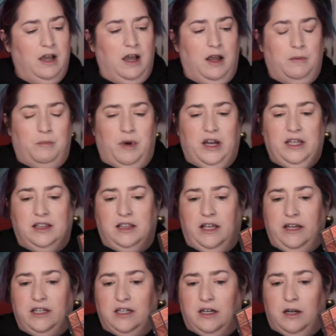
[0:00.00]
I might
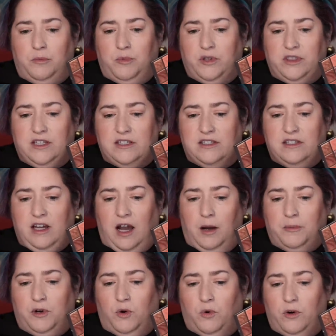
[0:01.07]
lighten it up with this
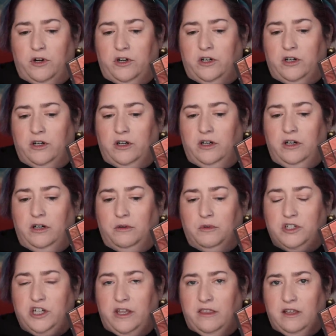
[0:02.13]
top corner,
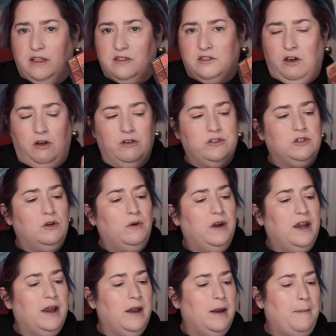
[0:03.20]
which I think is also
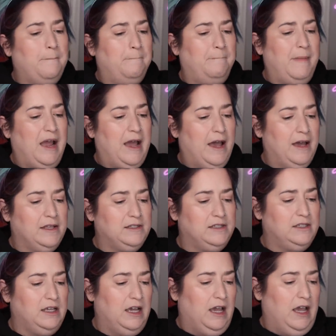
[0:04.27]
a
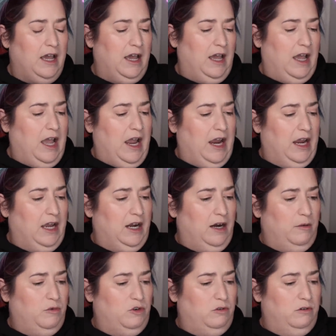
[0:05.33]
matte. And
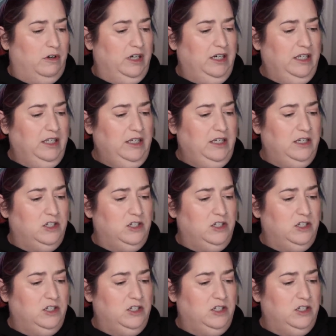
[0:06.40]
I'm really